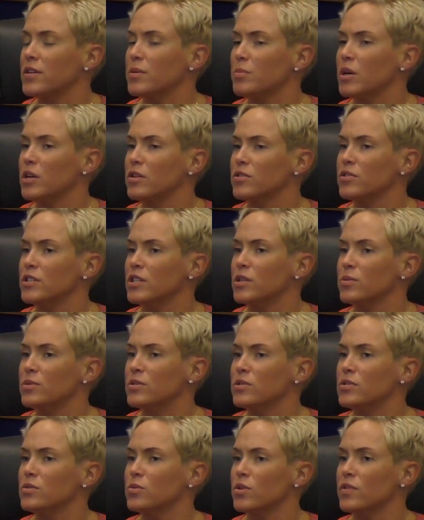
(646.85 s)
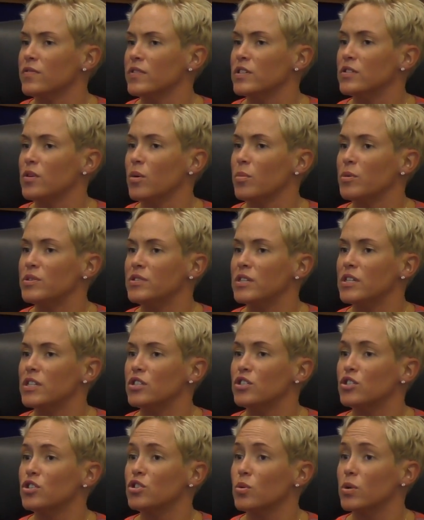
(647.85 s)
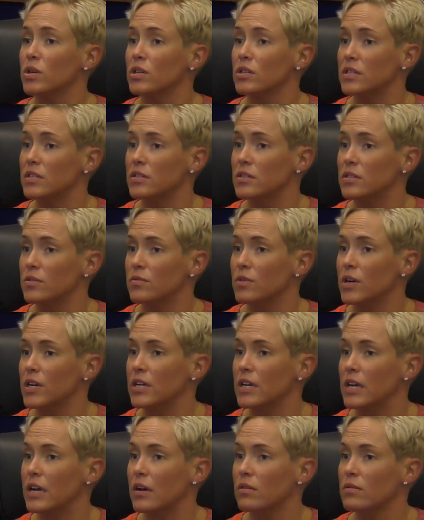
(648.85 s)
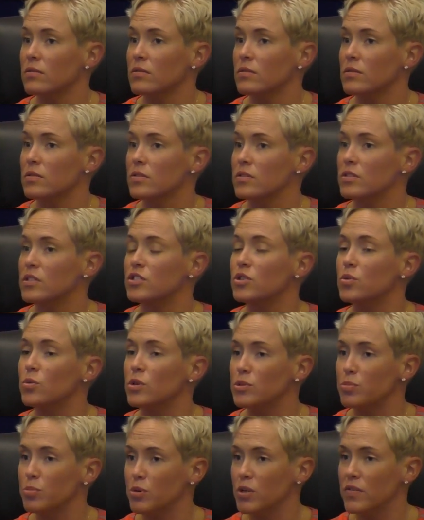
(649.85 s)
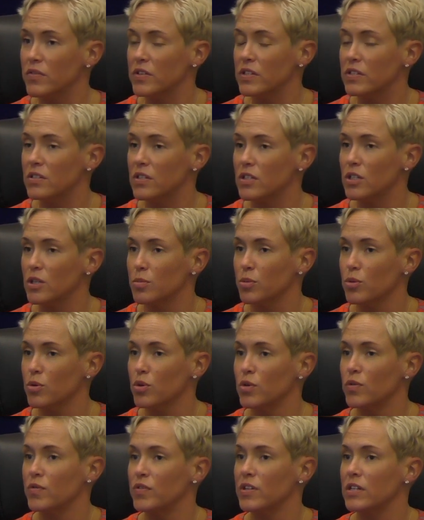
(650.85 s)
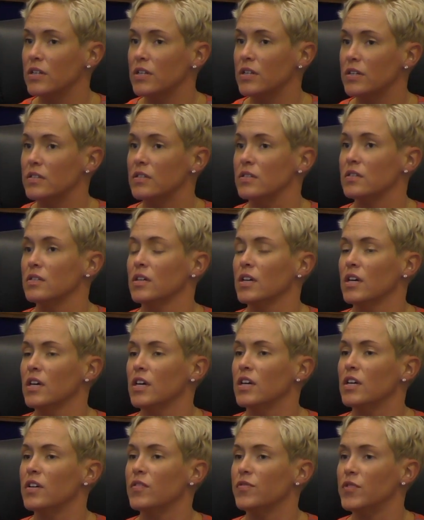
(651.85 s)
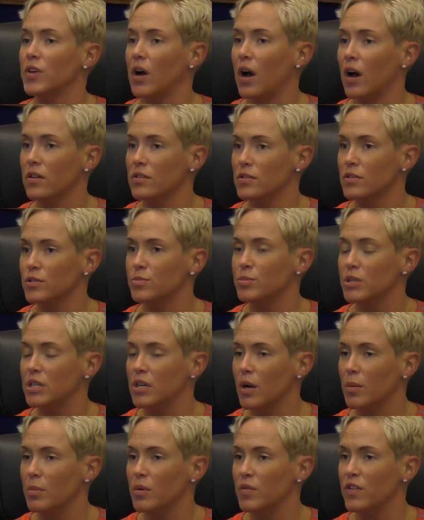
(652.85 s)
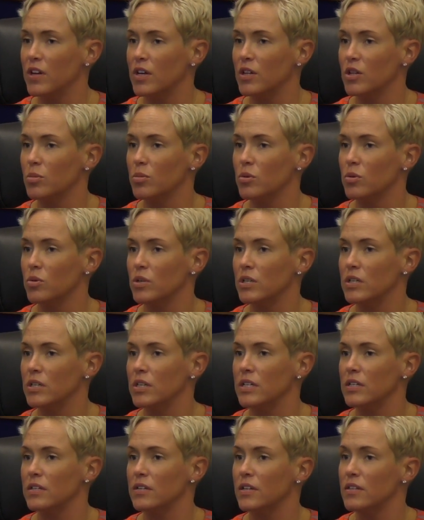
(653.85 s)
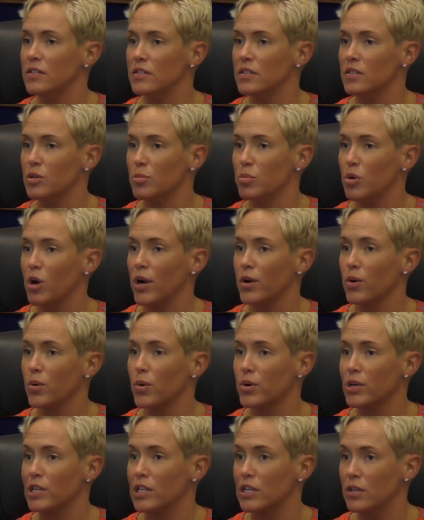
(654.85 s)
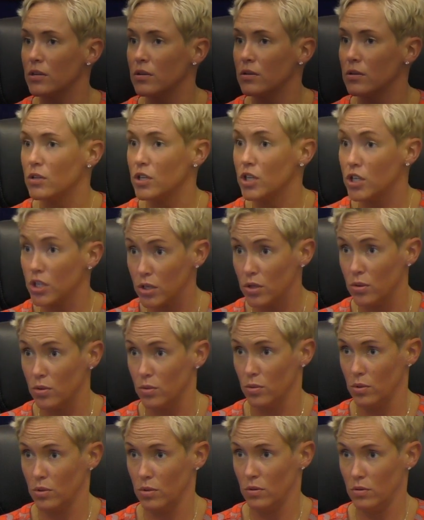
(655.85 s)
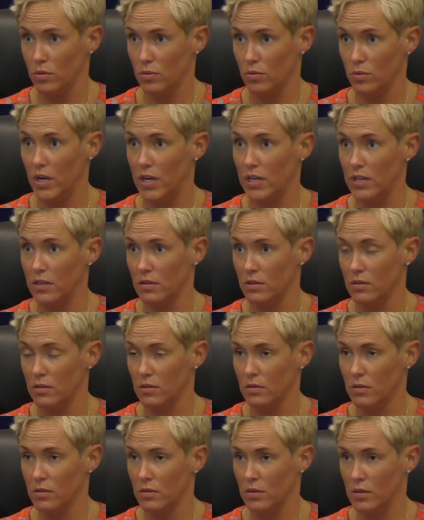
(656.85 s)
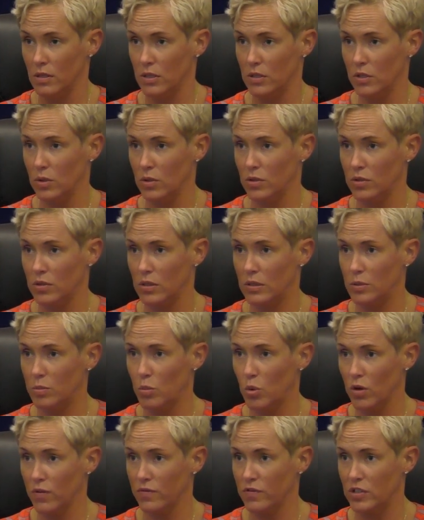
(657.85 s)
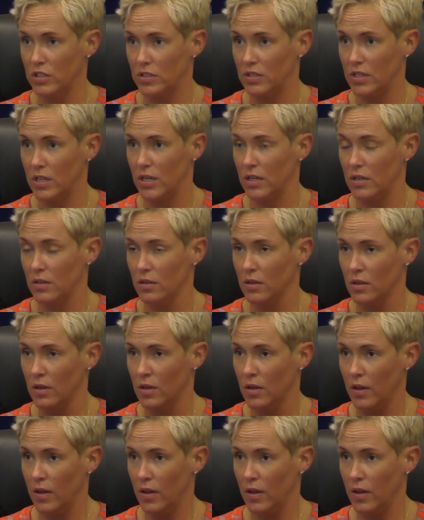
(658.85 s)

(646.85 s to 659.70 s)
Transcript: think my understanding was sort of it's almost like it's shortlisted right now. Yes. Since it was previously approved and it's if dollars become available, it, it, it's in the priority queue, yes. right? Yes. So it's, it's more of just a... So